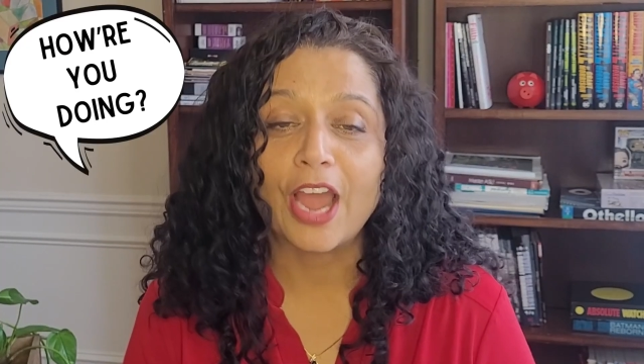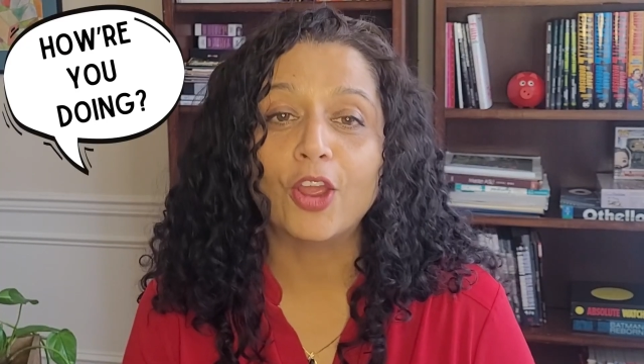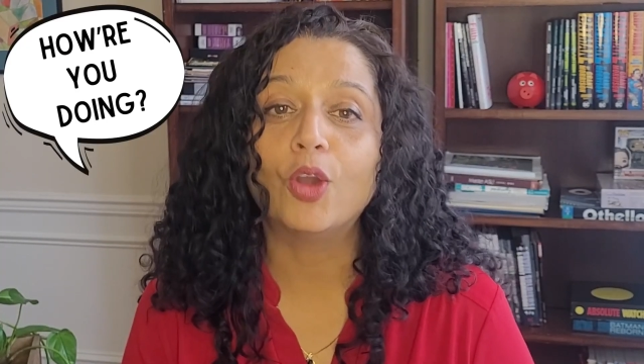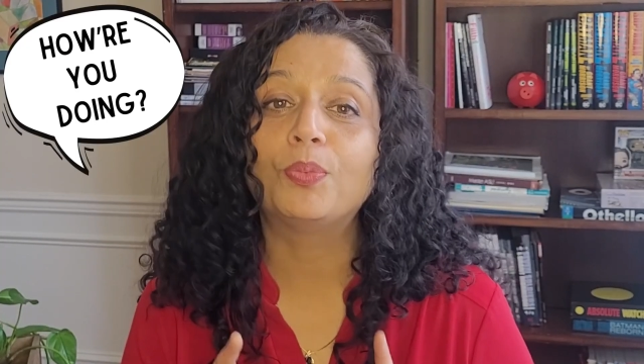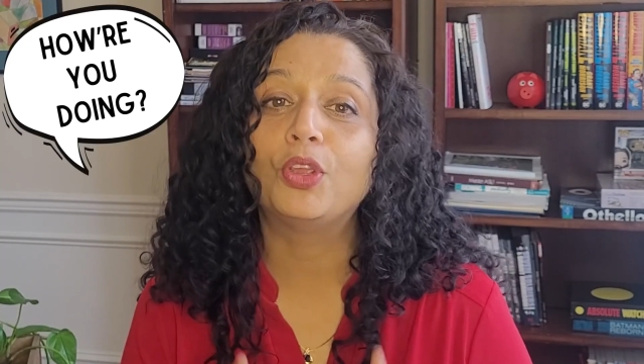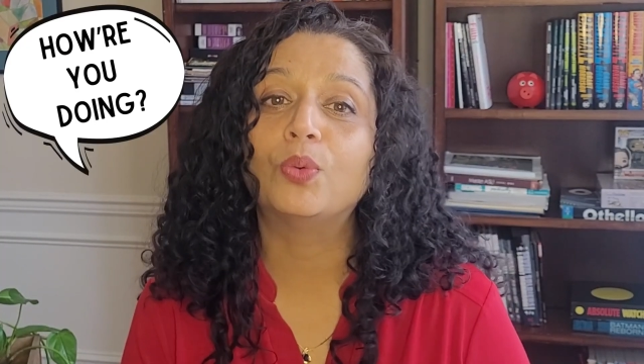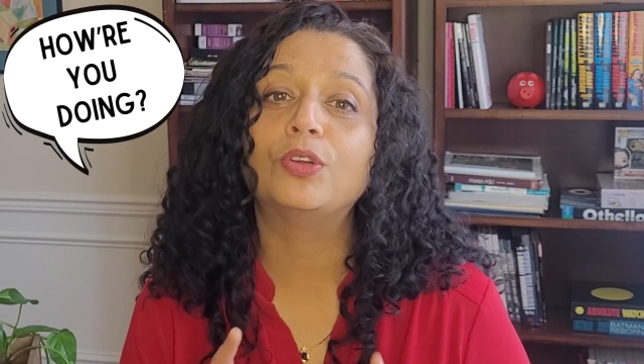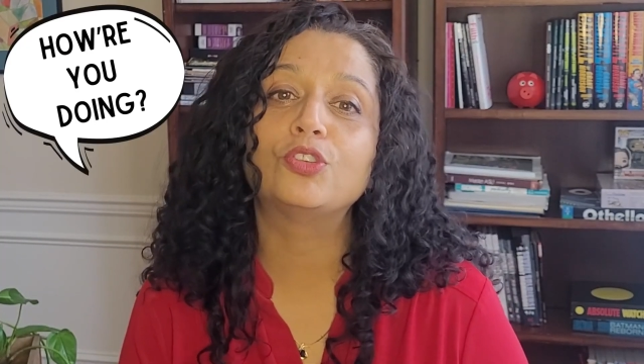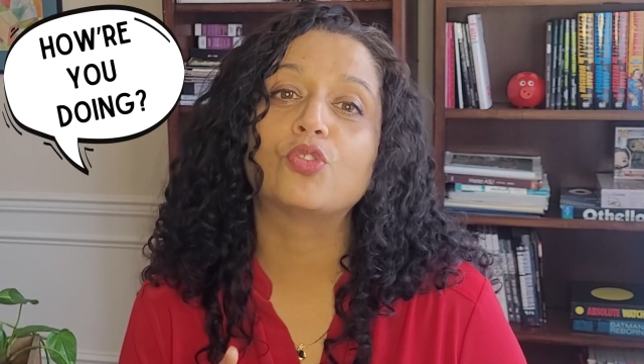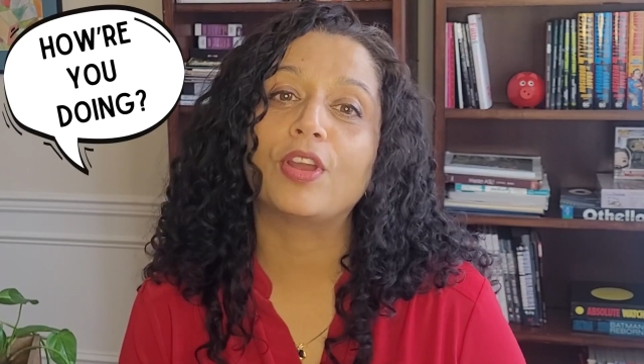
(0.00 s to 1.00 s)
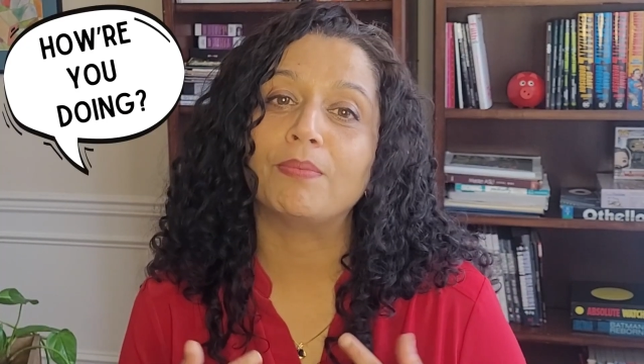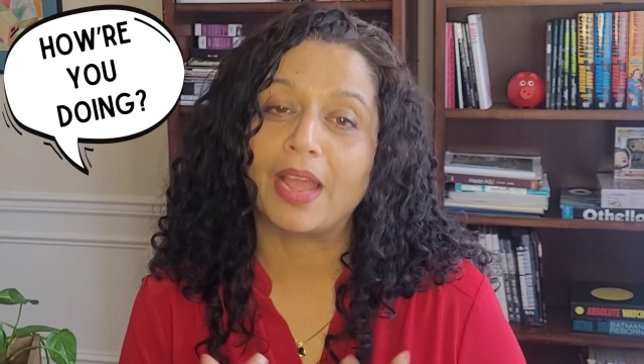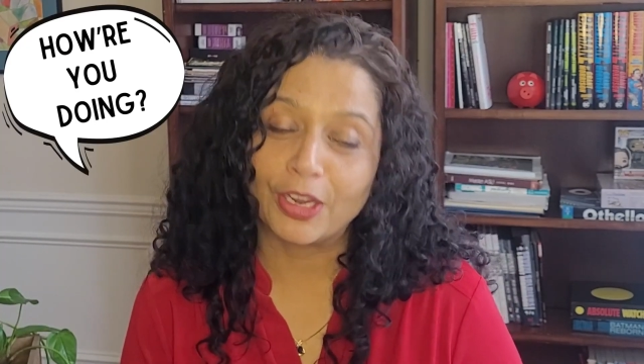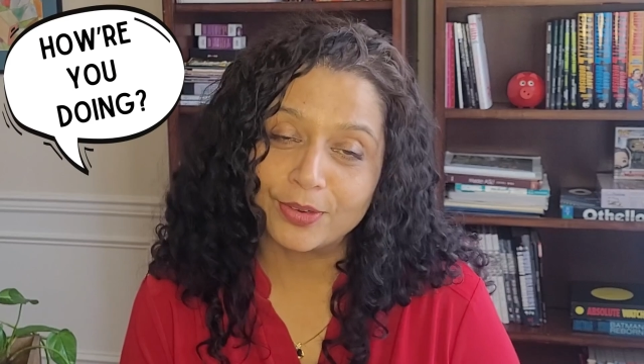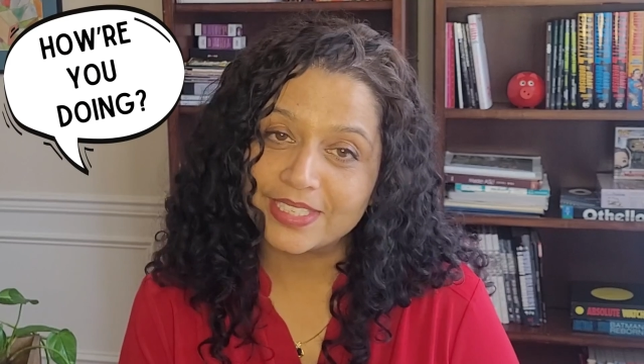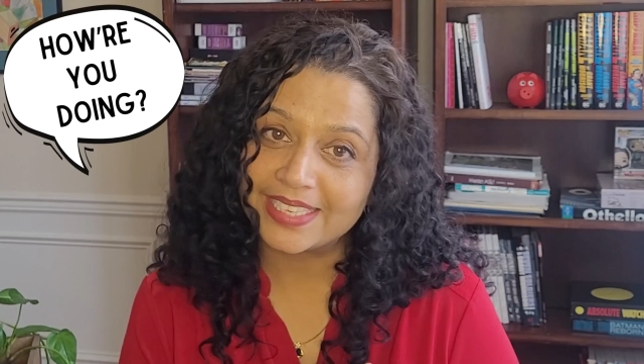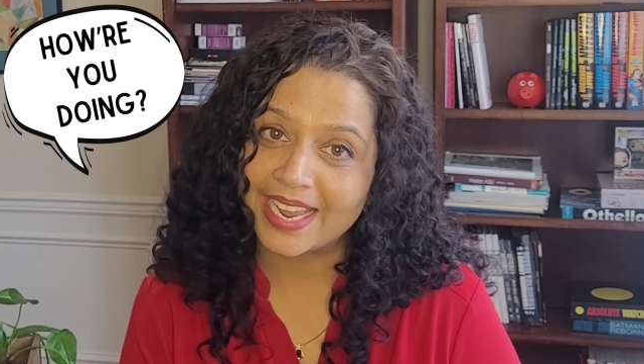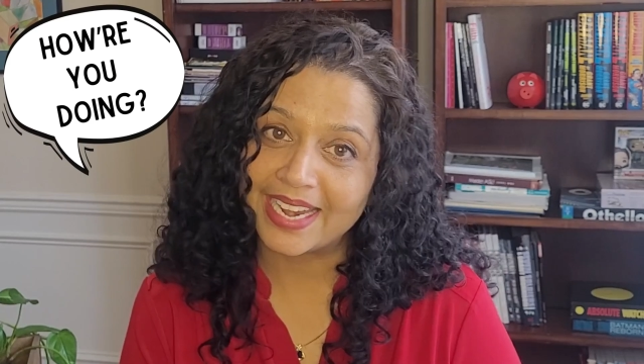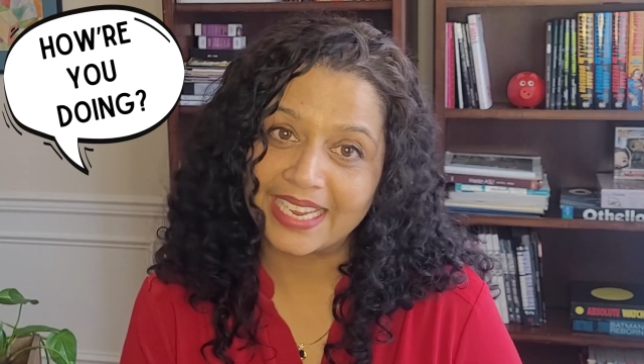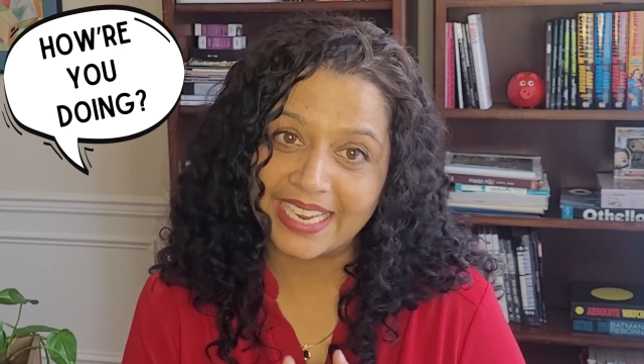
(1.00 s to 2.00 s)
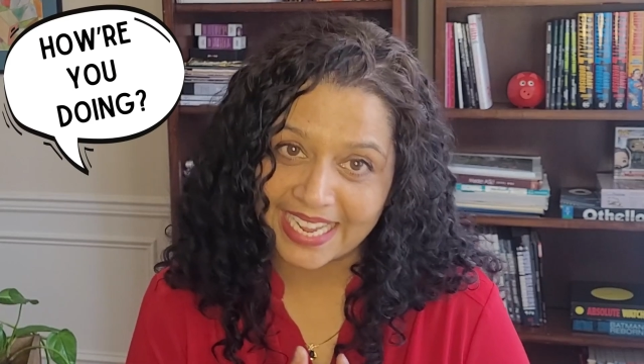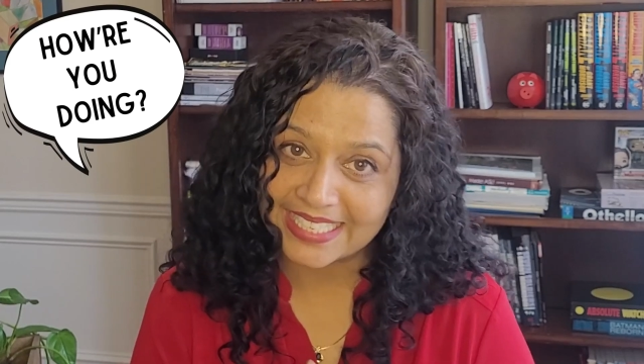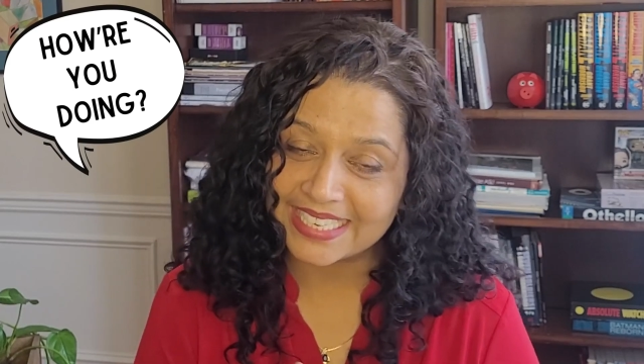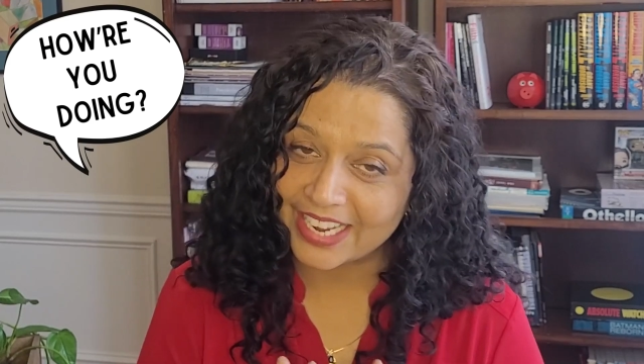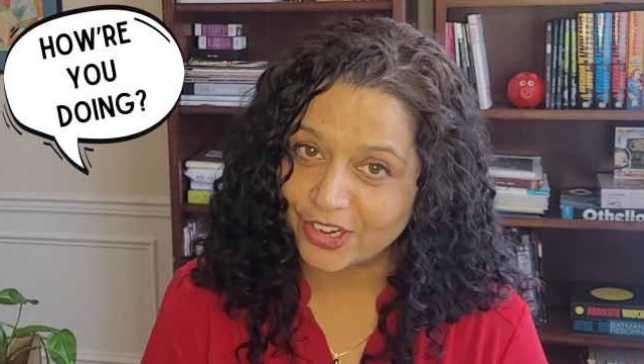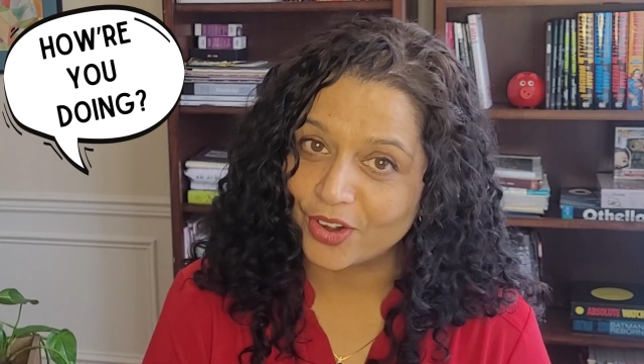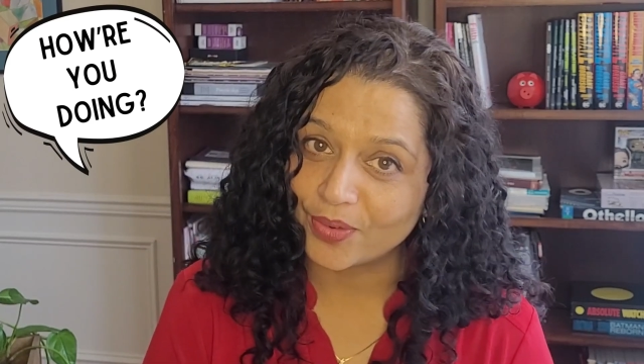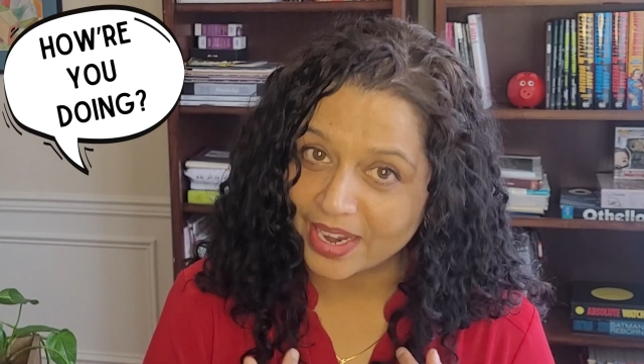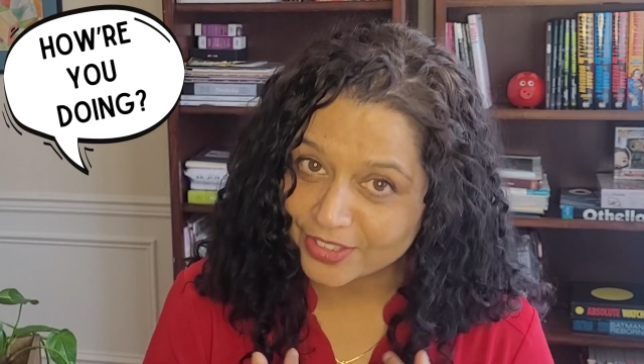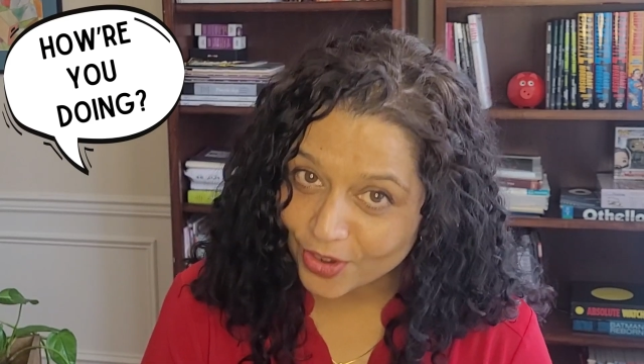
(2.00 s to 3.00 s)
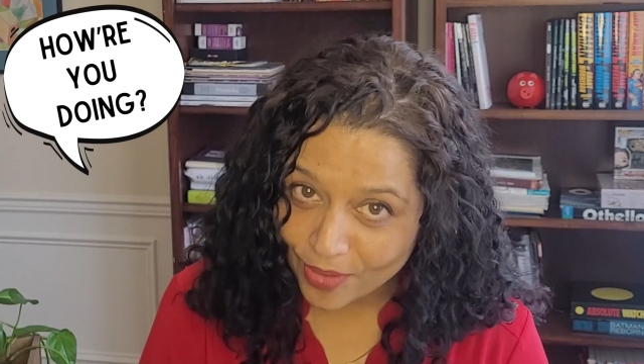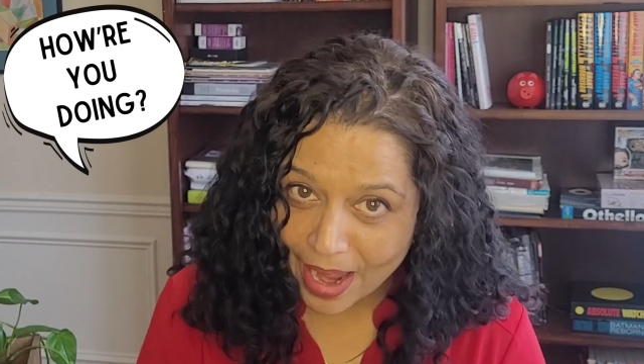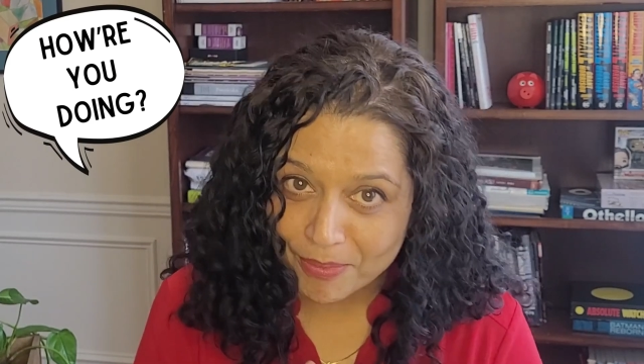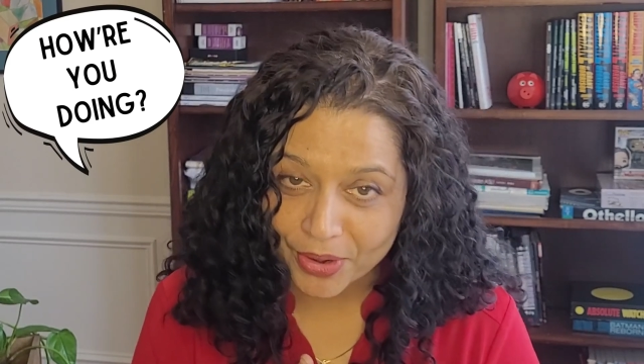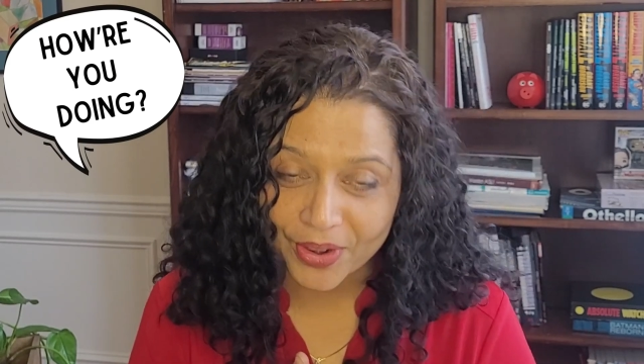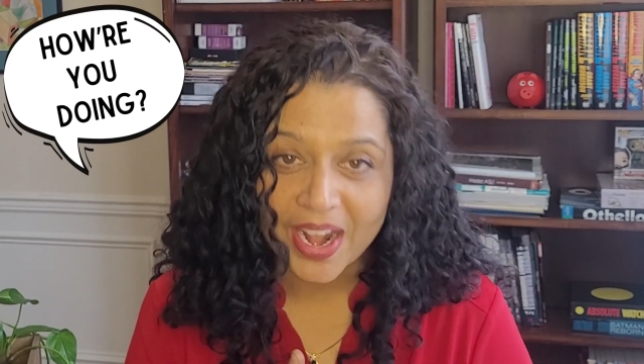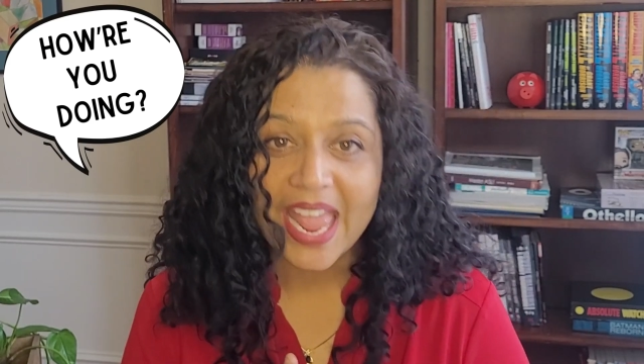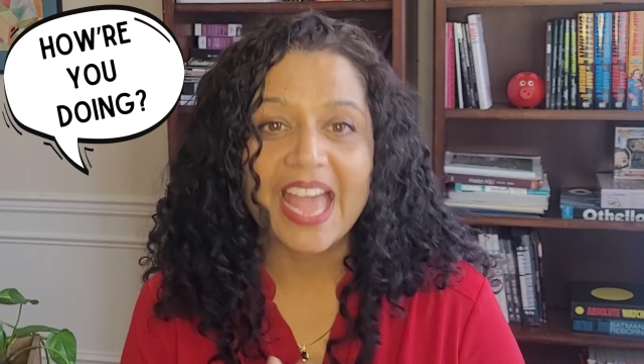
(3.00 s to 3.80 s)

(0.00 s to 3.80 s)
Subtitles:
I hope you will join my crusade against incorrect grammar